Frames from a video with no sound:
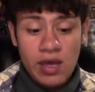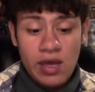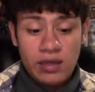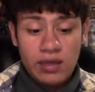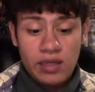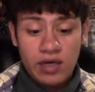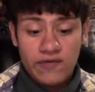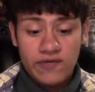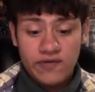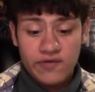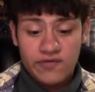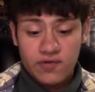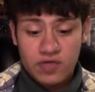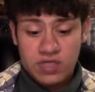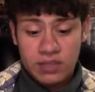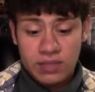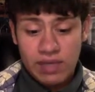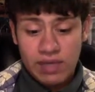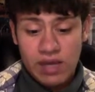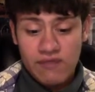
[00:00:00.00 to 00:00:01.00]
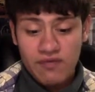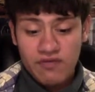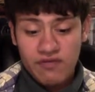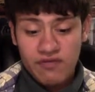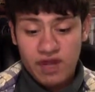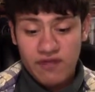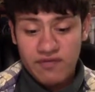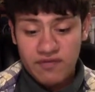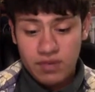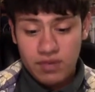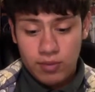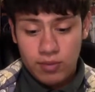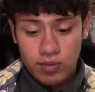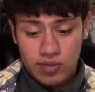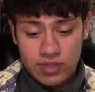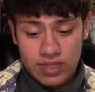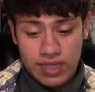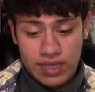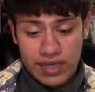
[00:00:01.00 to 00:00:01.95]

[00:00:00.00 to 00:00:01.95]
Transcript: Now, for the first time ever, five of the most